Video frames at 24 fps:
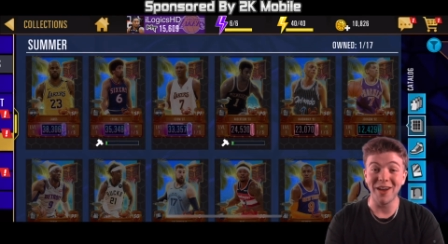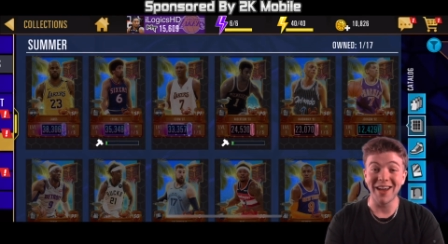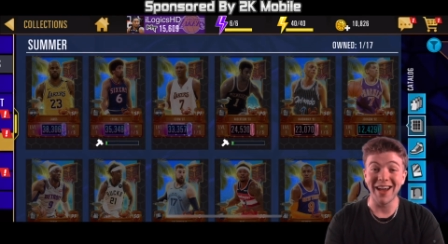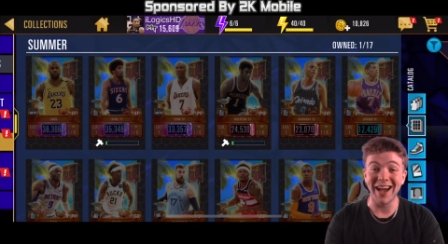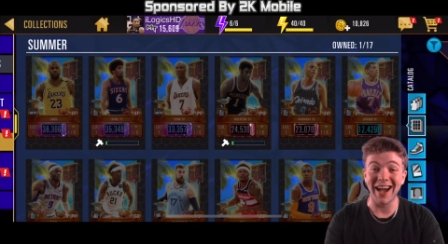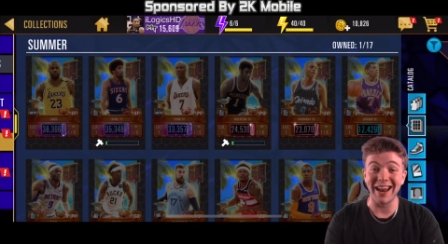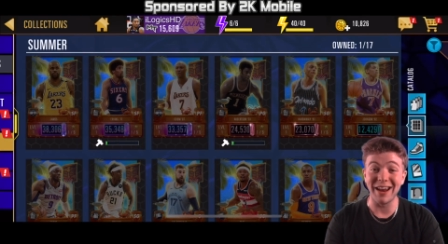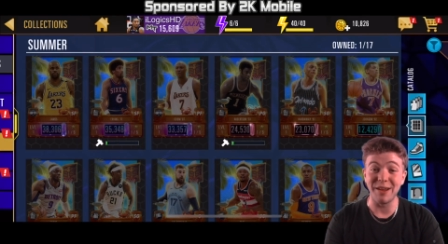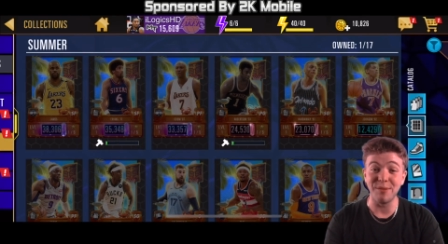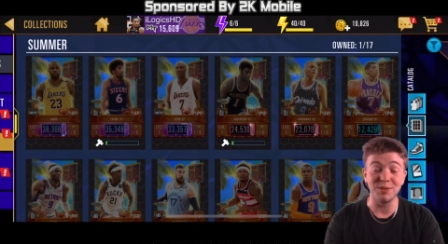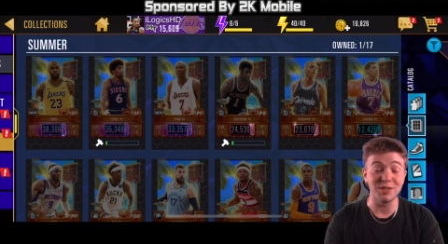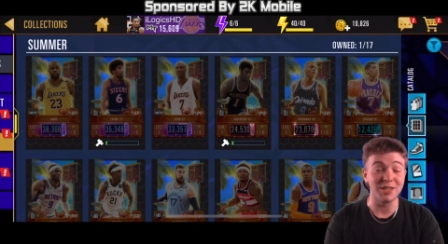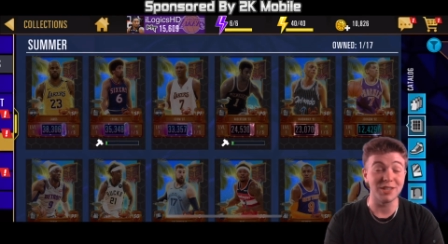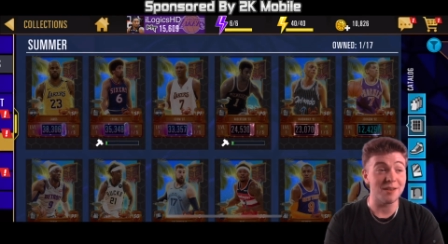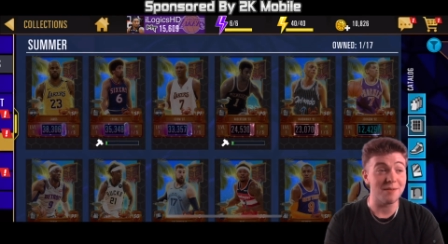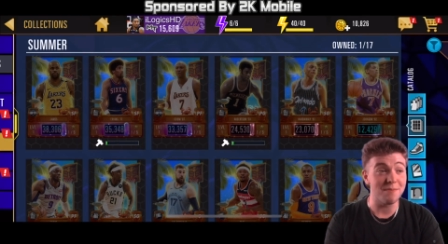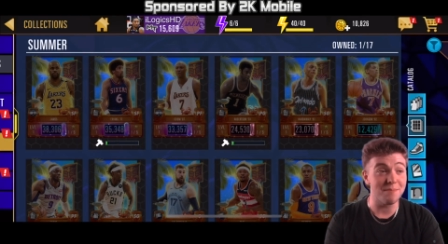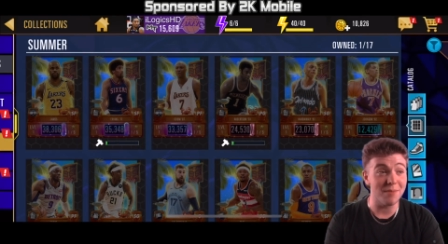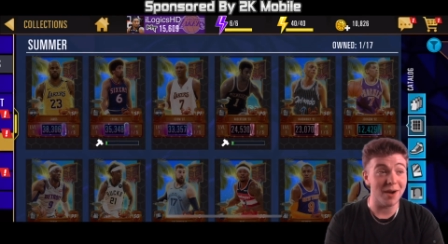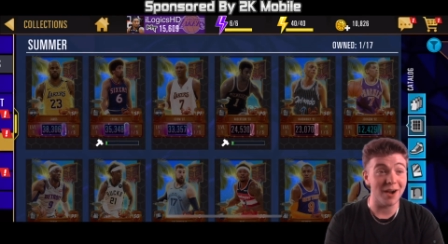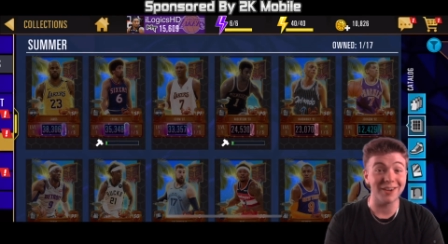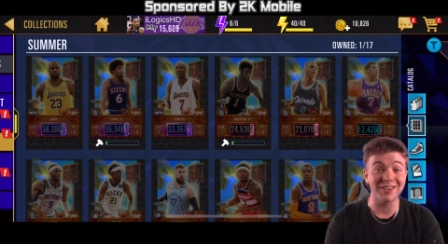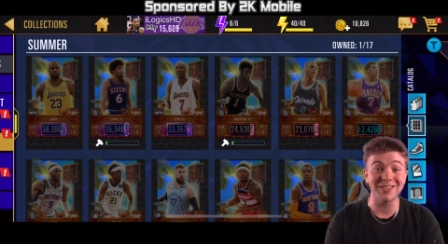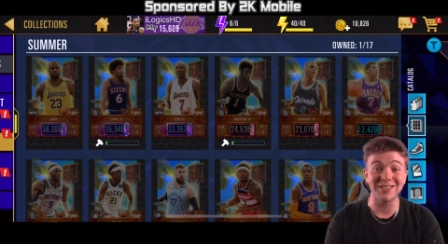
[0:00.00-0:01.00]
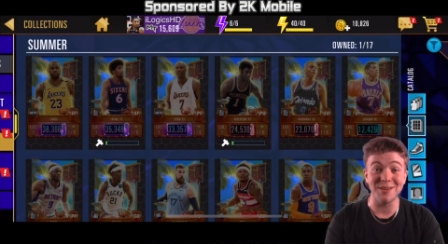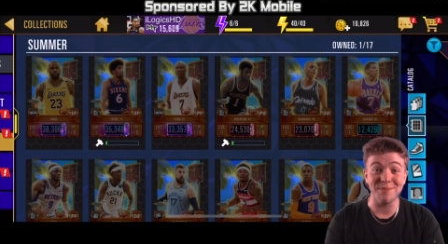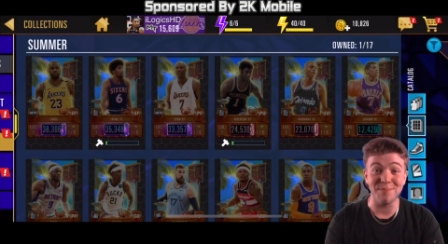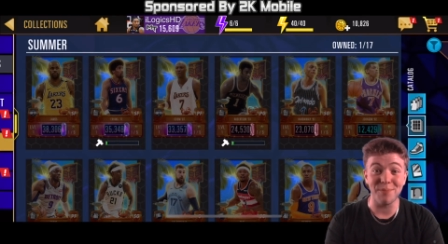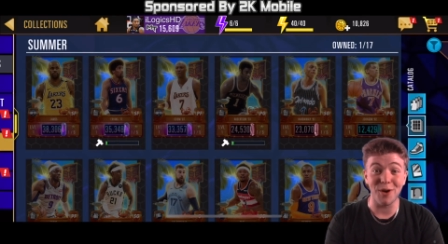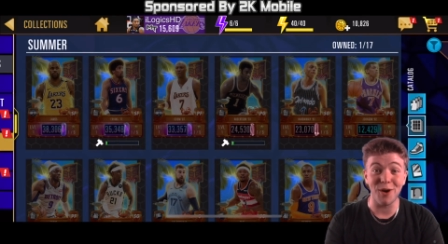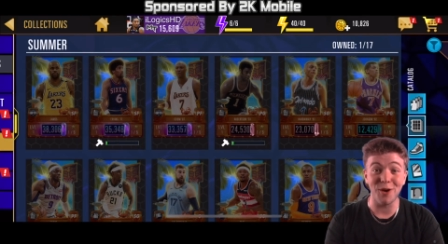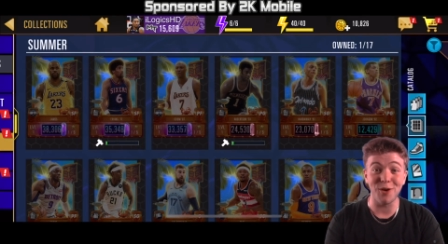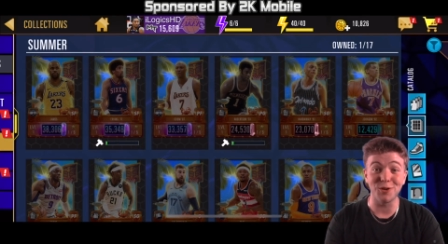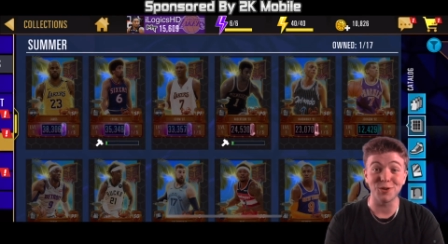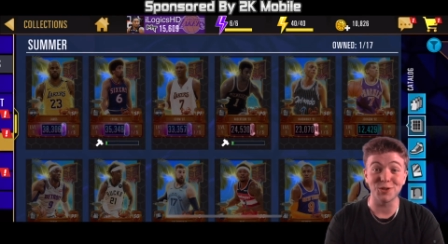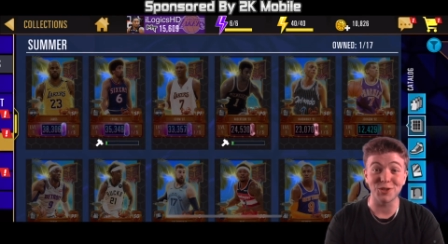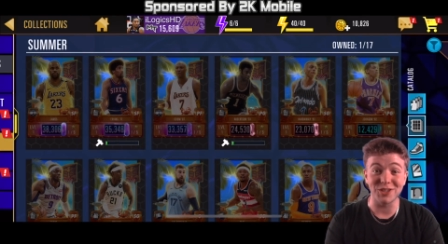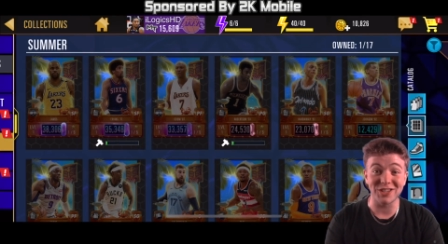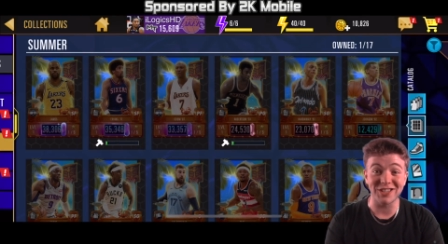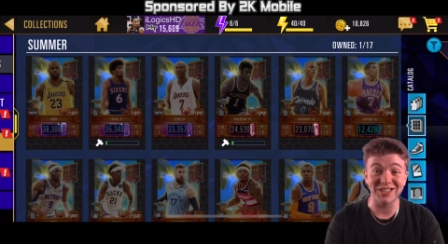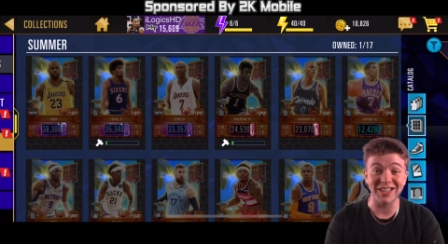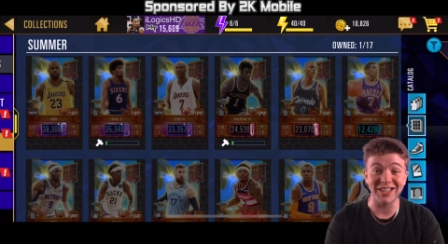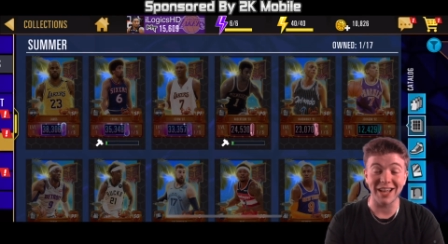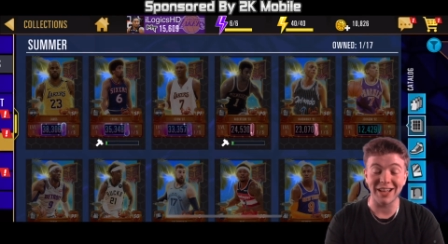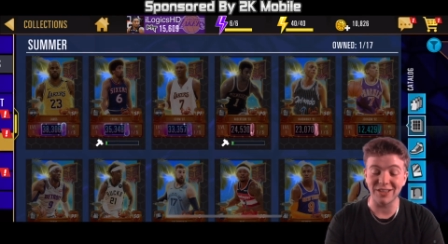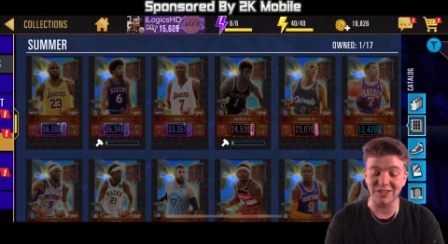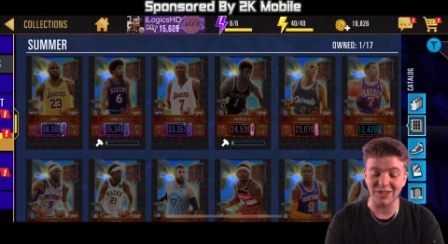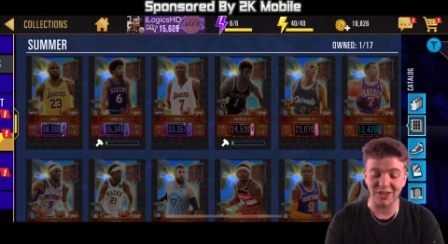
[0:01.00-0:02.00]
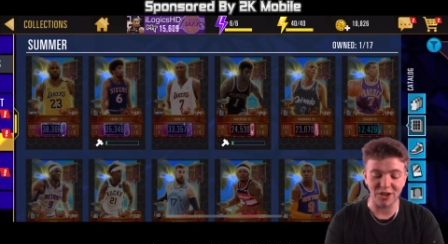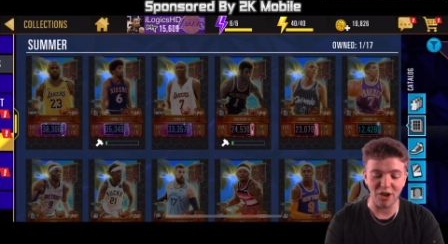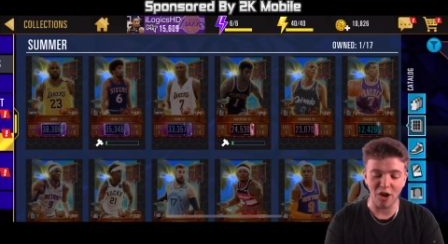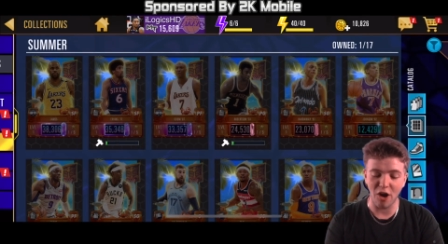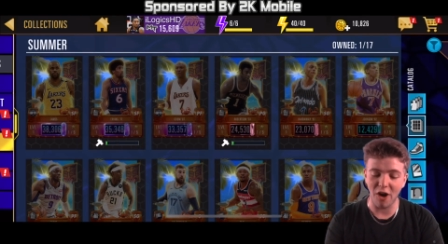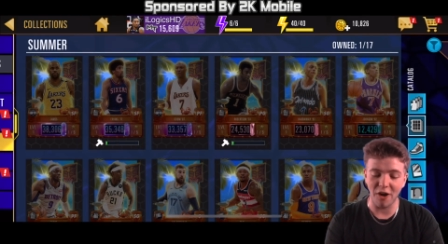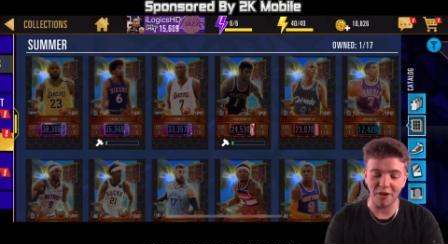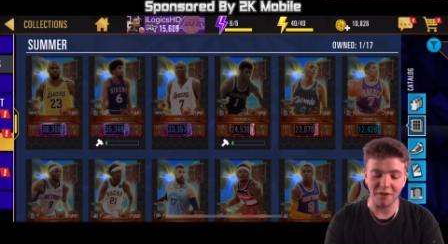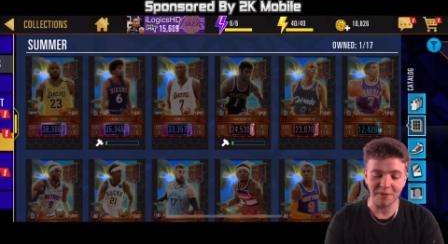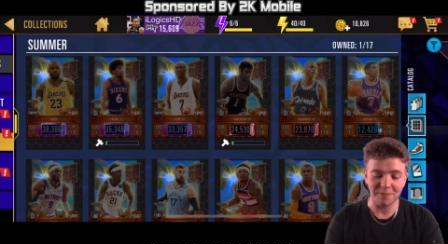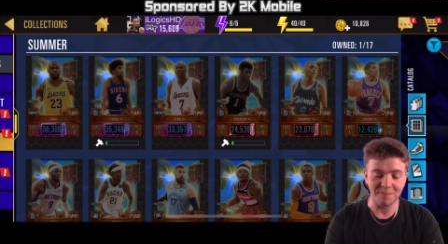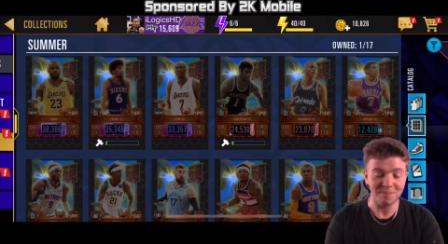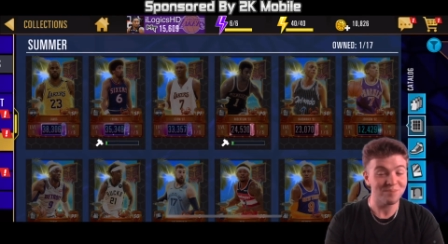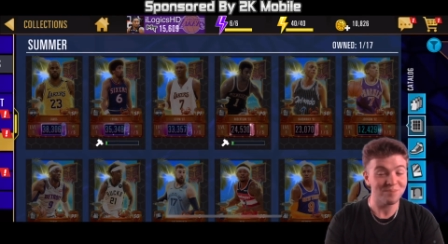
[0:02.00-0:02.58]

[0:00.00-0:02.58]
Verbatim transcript: and it was a Muggsy Bogues centre card.